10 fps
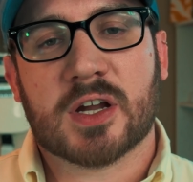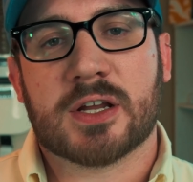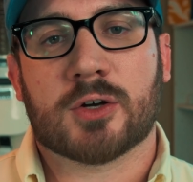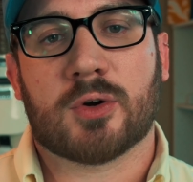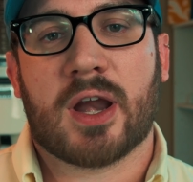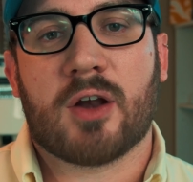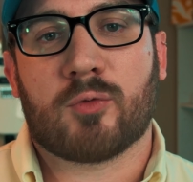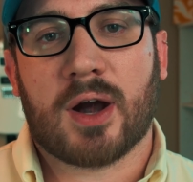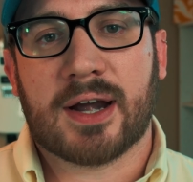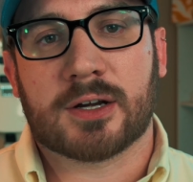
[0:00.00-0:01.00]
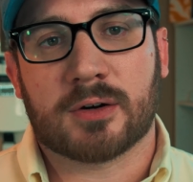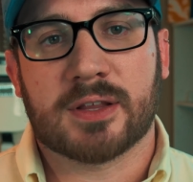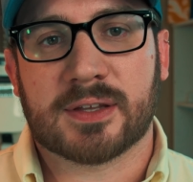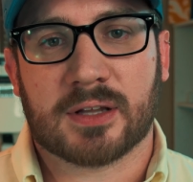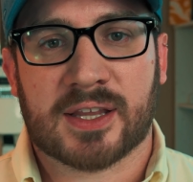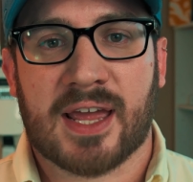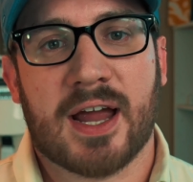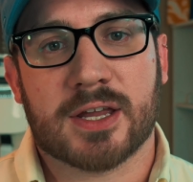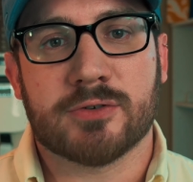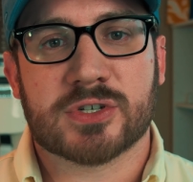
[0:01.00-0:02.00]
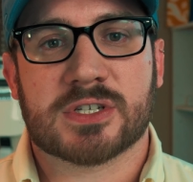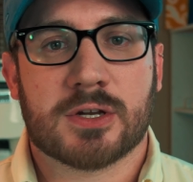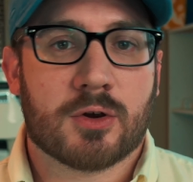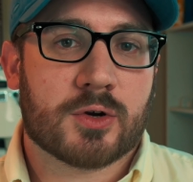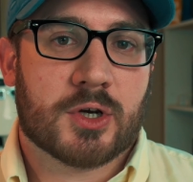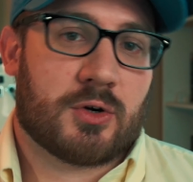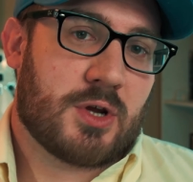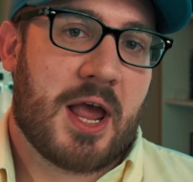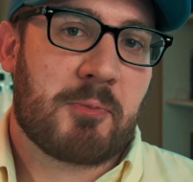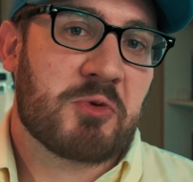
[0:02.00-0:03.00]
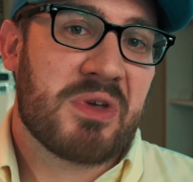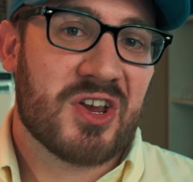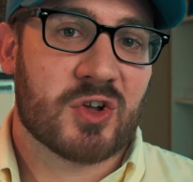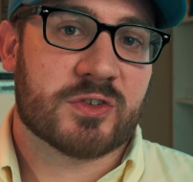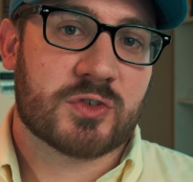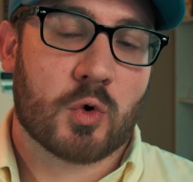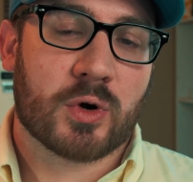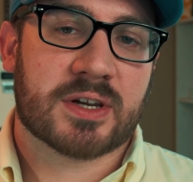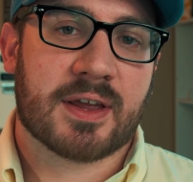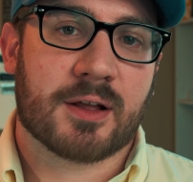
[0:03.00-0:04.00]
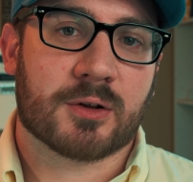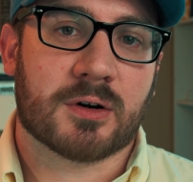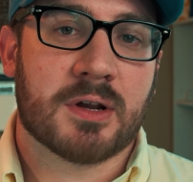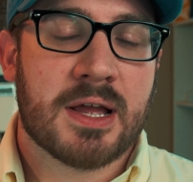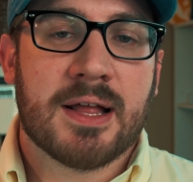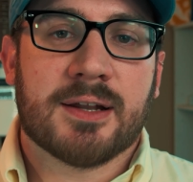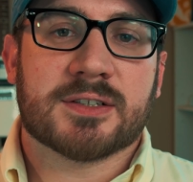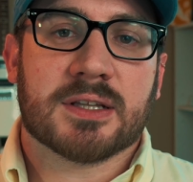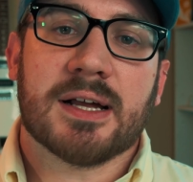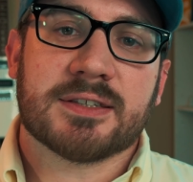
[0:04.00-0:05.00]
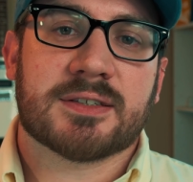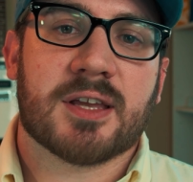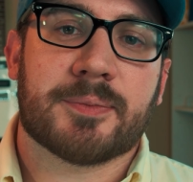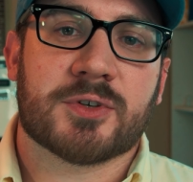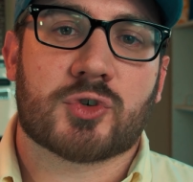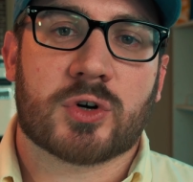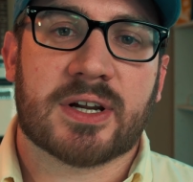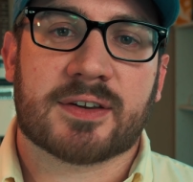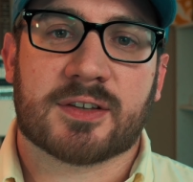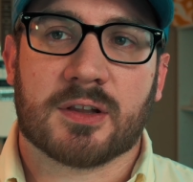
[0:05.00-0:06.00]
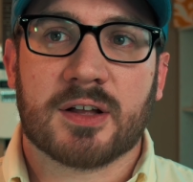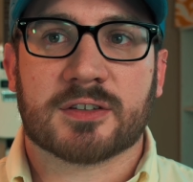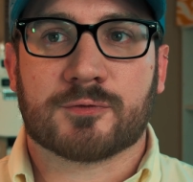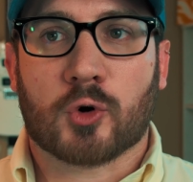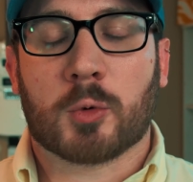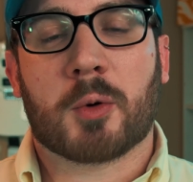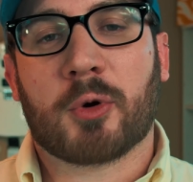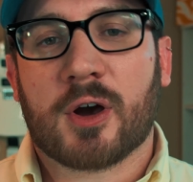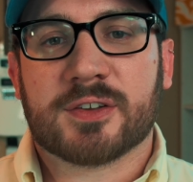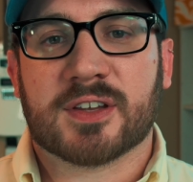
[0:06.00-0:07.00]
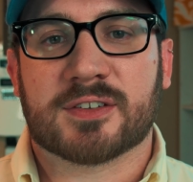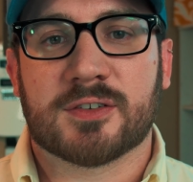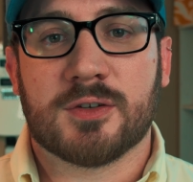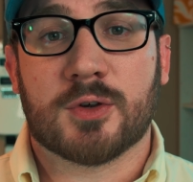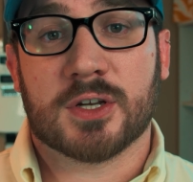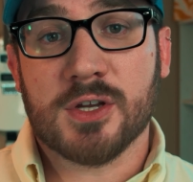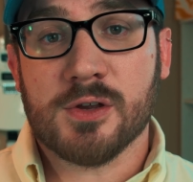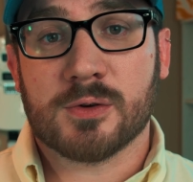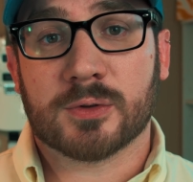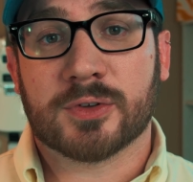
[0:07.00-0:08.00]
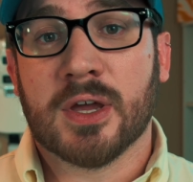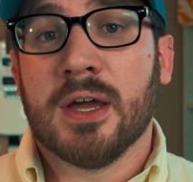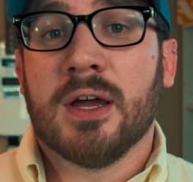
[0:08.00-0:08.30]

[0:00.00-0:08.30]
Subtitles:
studying creative writing or anything like that, you just you happen to be a good storyteller, there's lots of tips and tricks and lots of formal processes you can use